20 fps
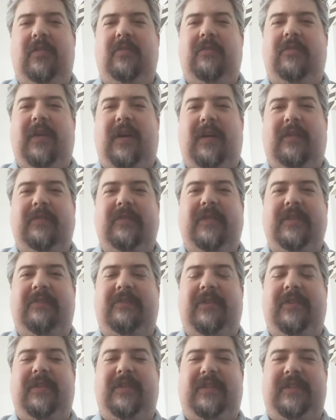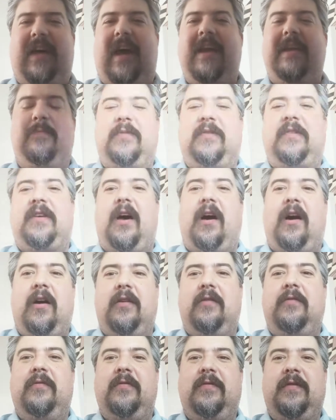of different types
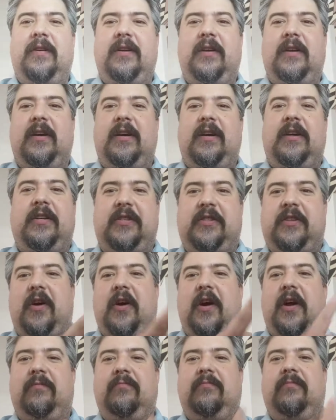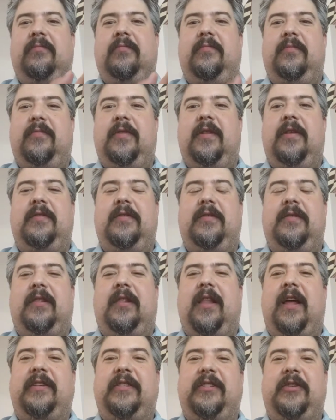of, sorry, this
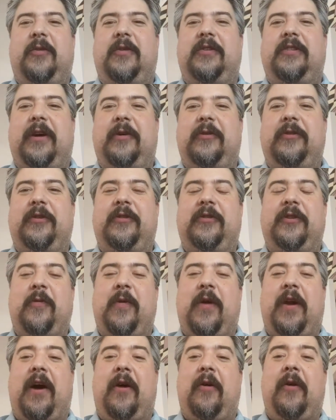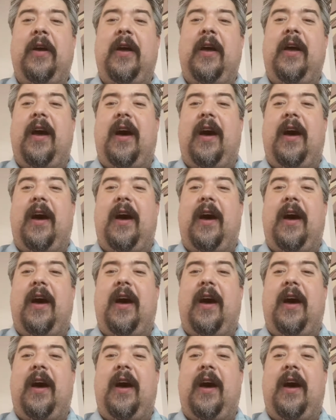light source I was using went out.